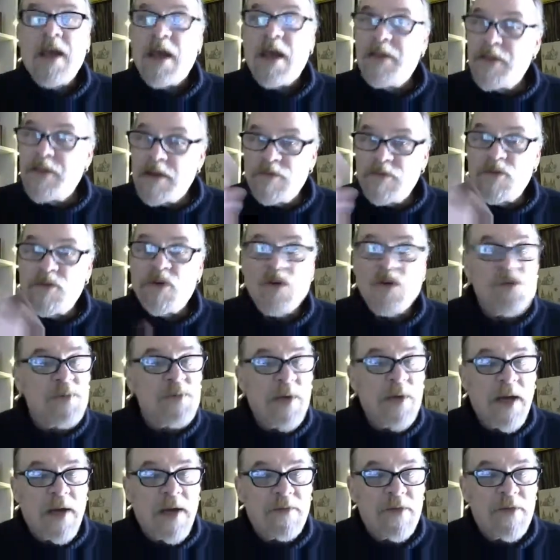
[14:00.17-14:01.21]
And then, of course,
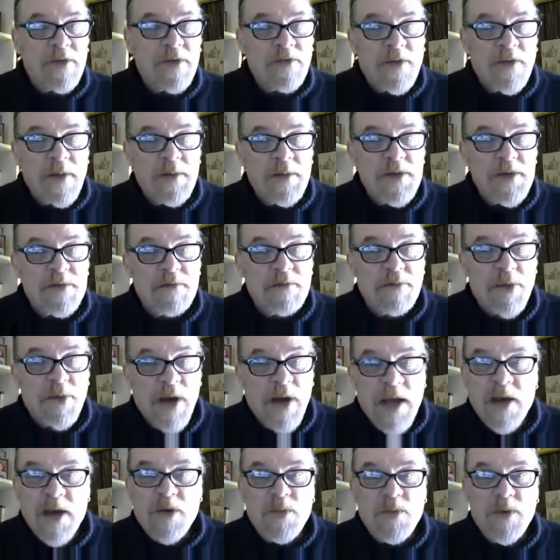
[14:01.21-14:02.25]
we have the famous
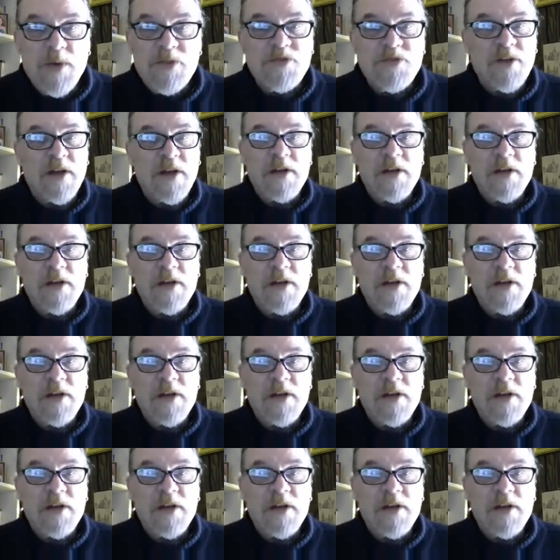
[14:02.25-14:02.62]
break with John